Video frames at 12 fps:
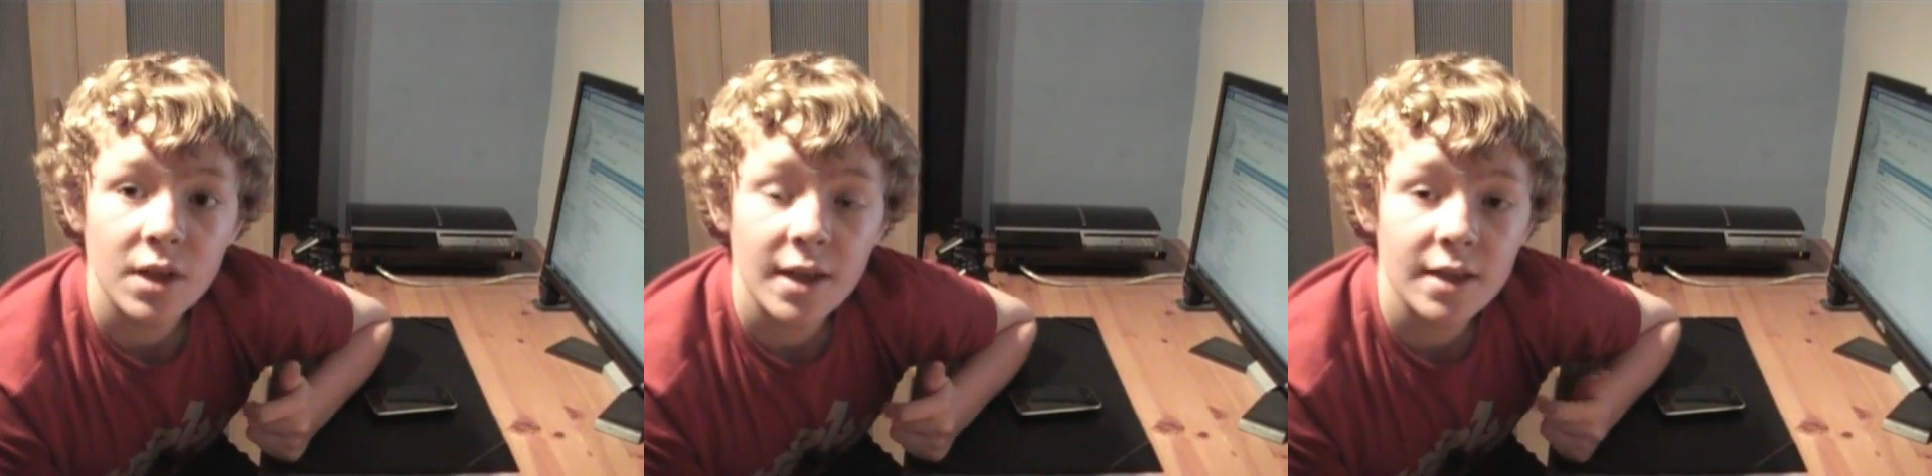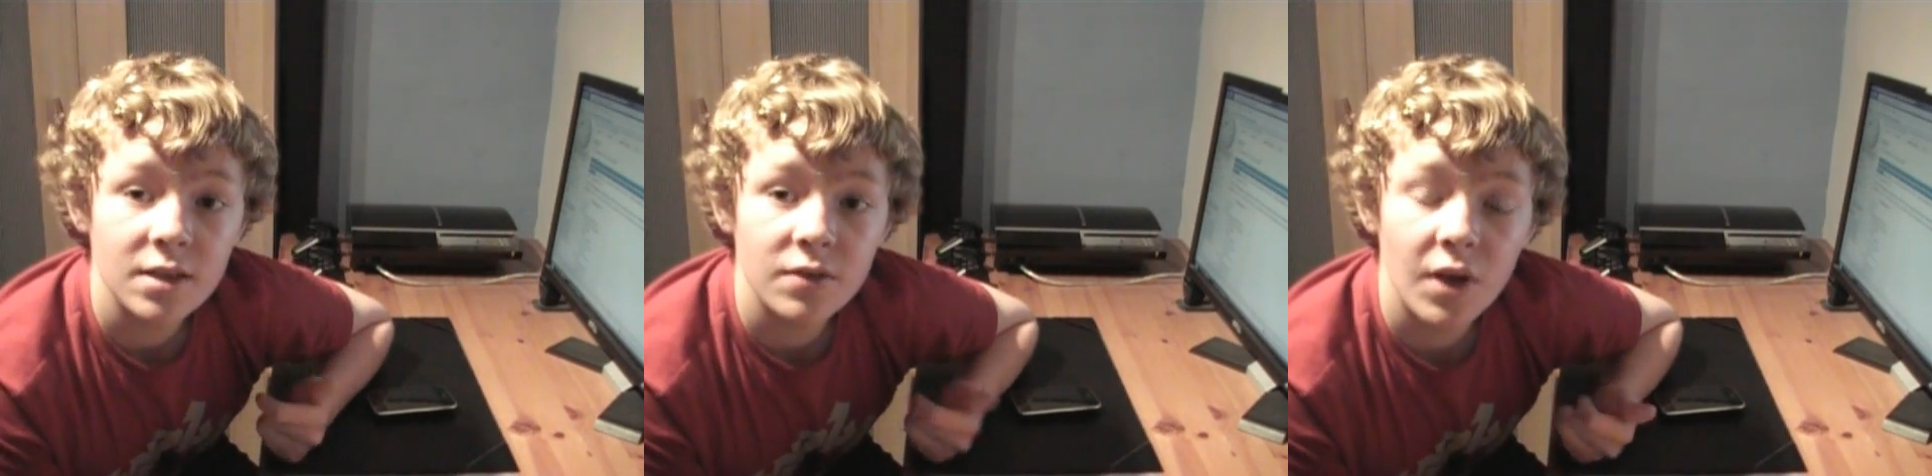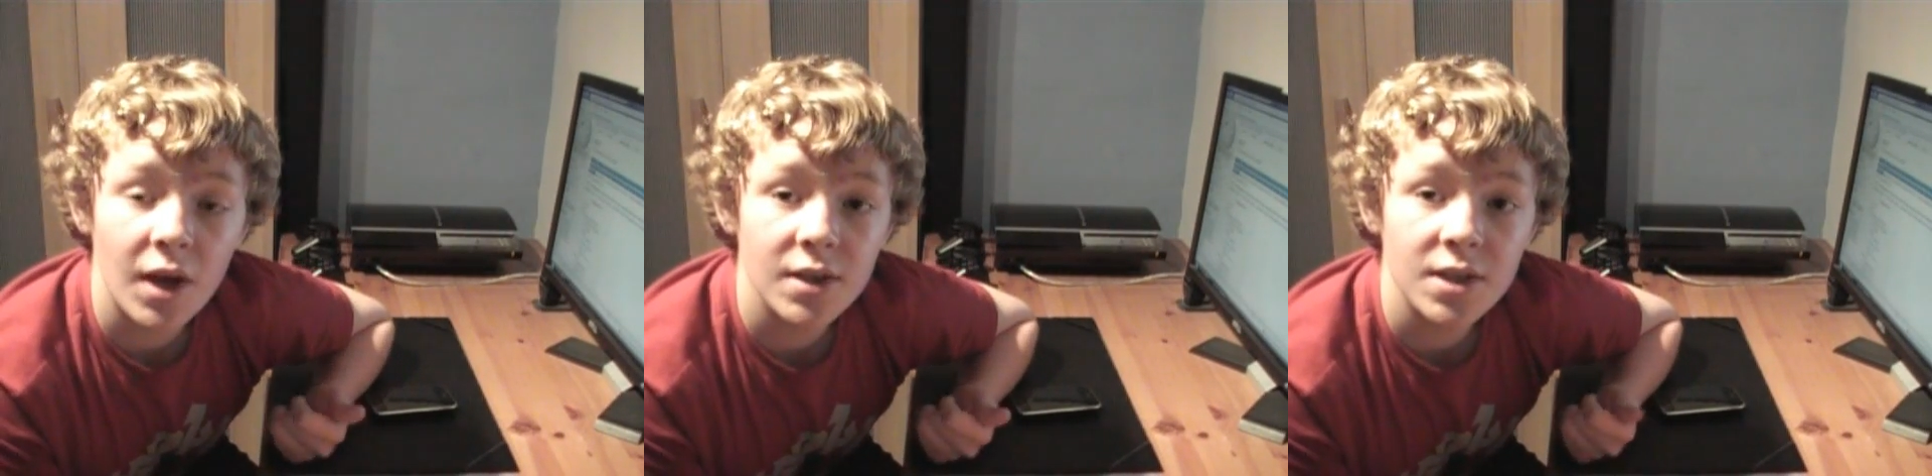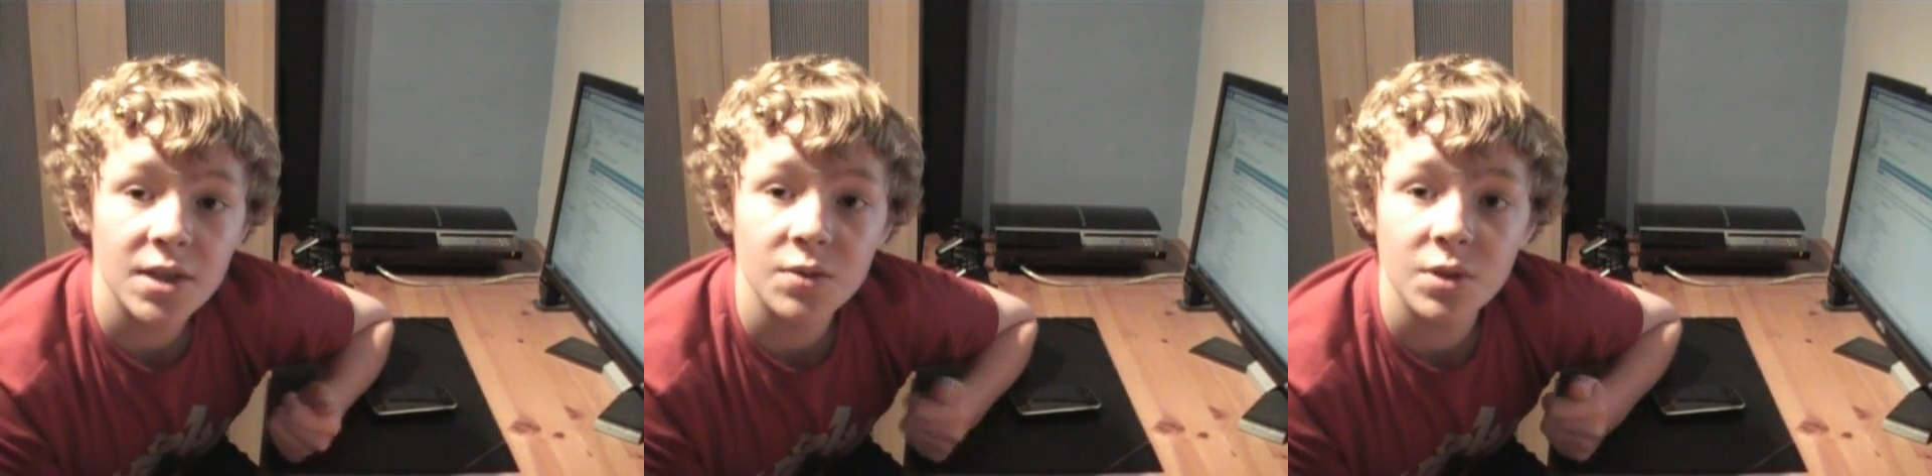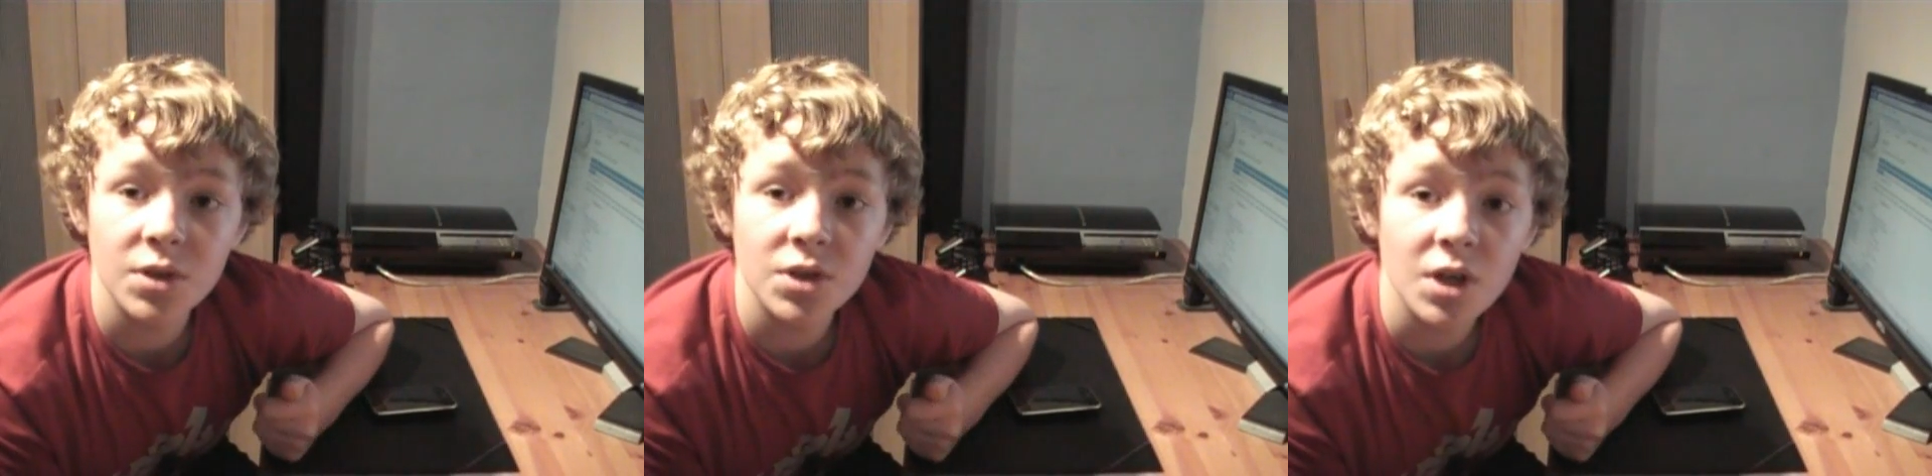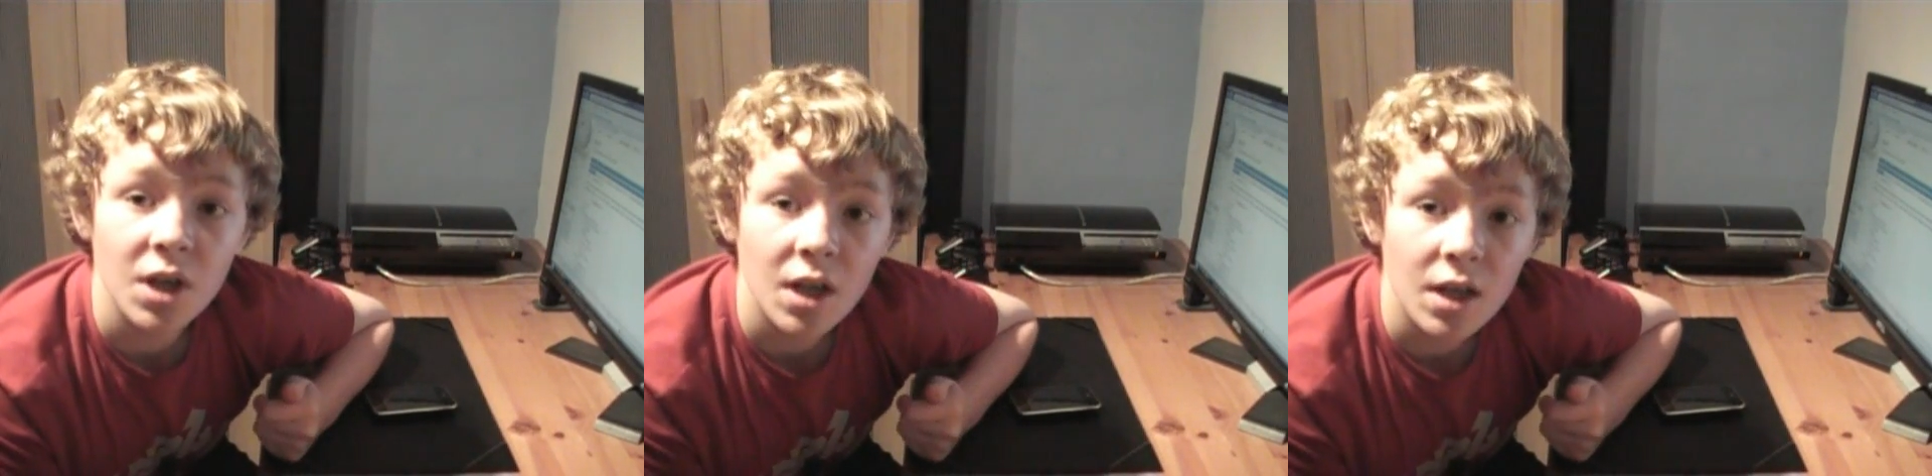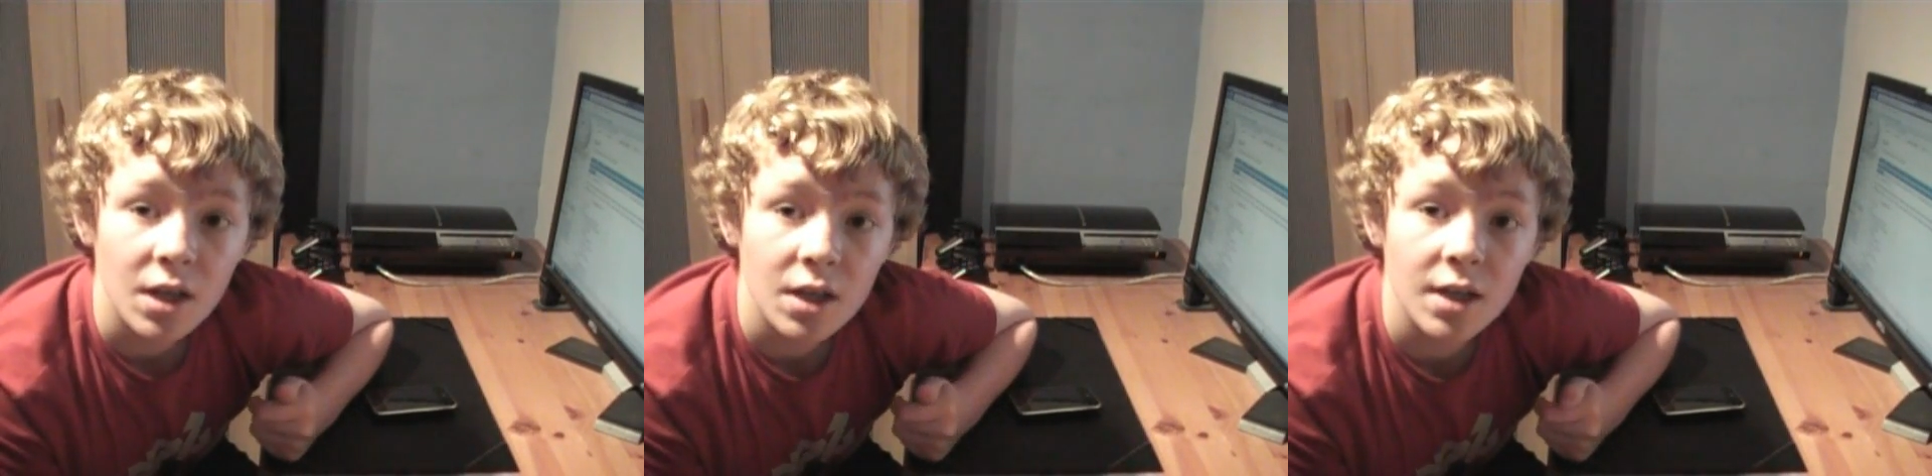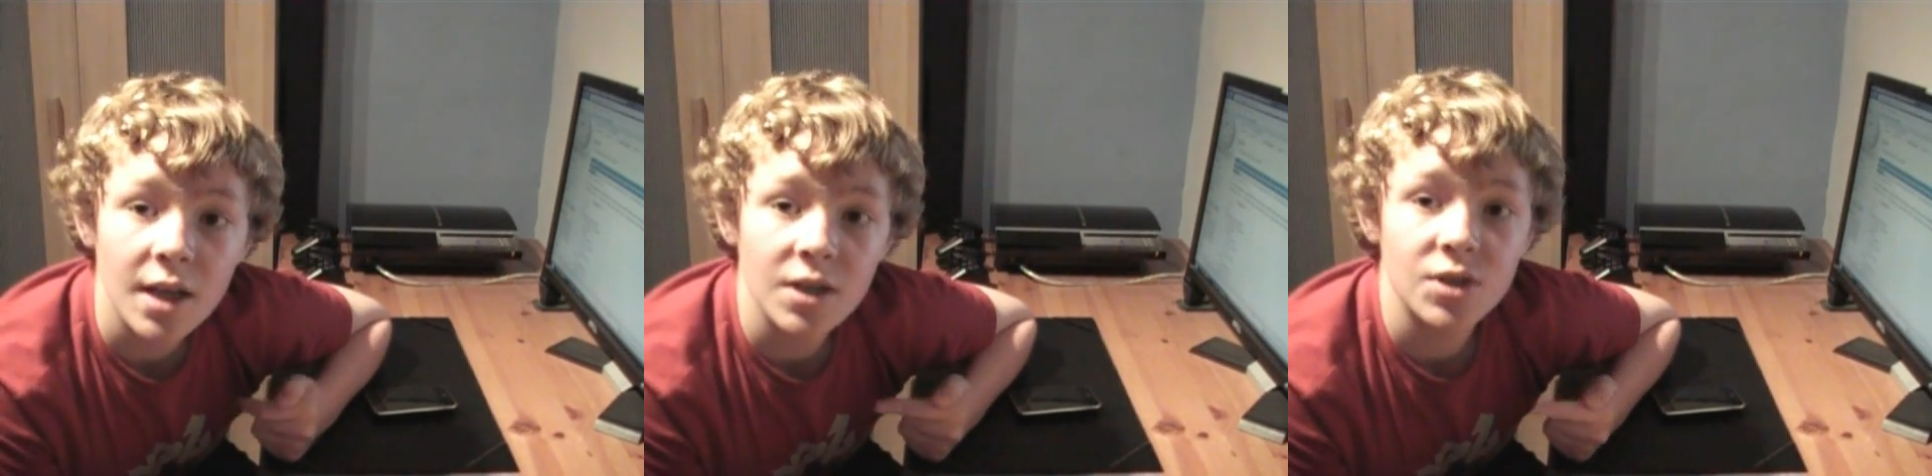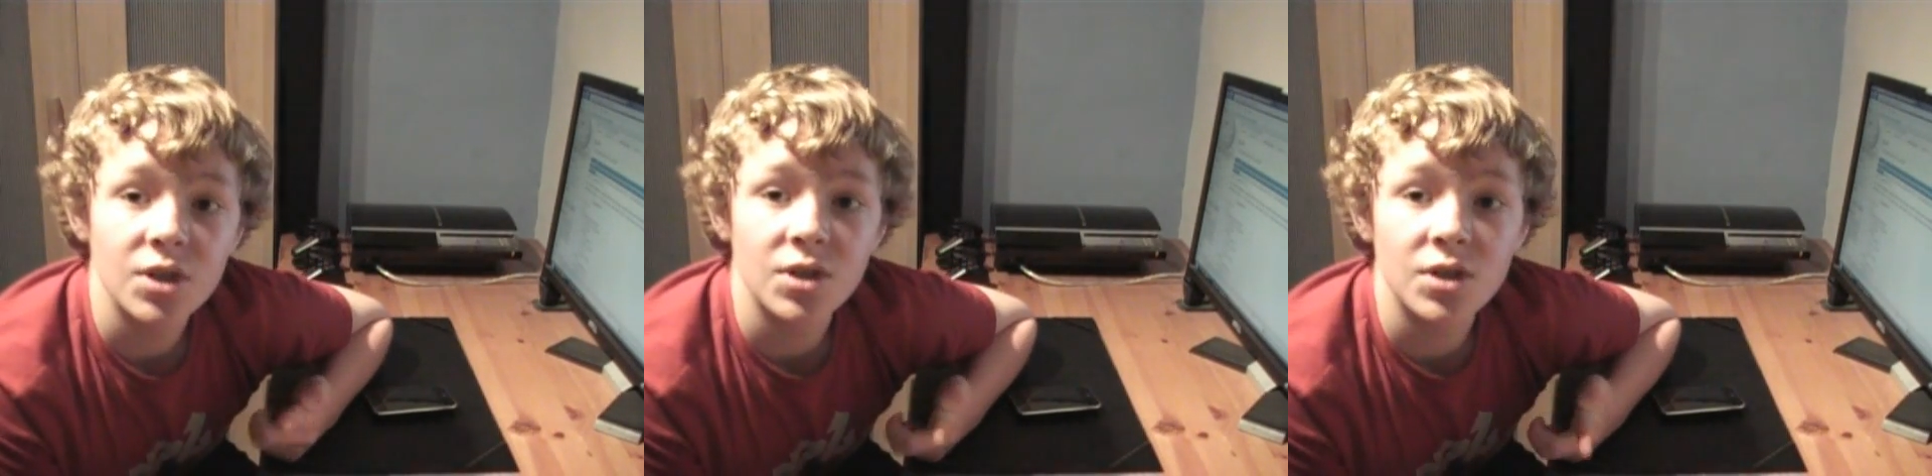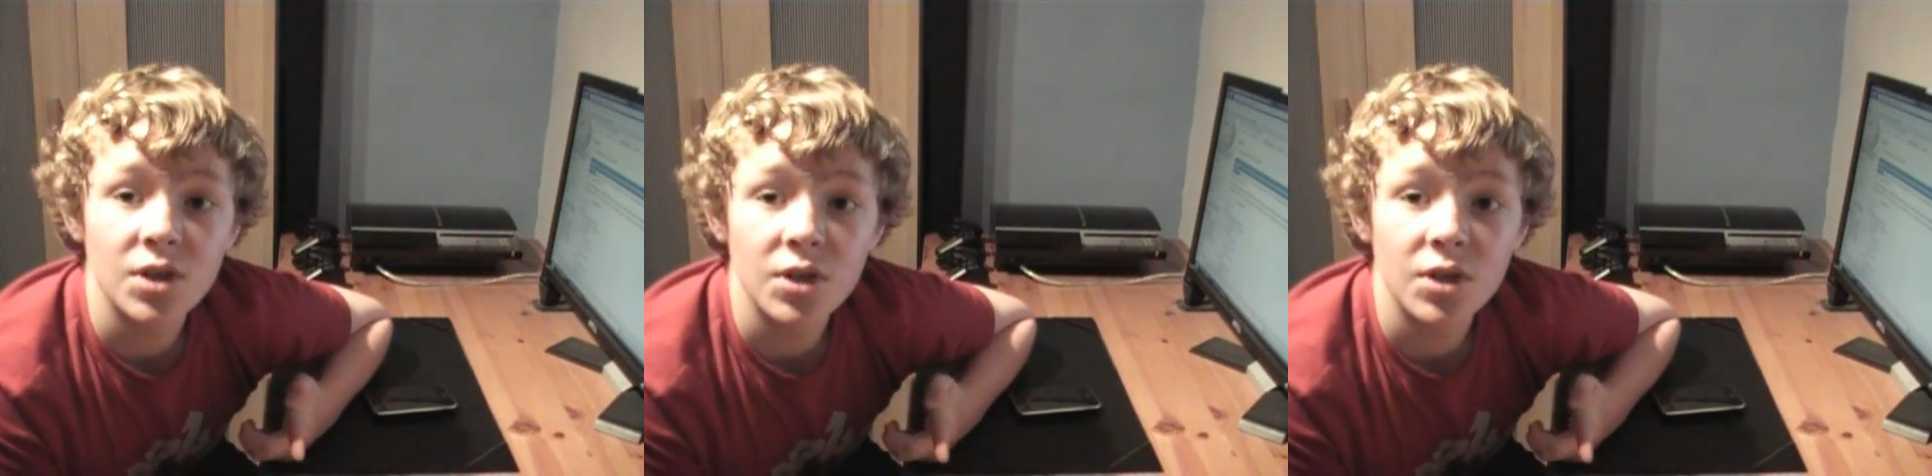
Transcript: in devices which connects you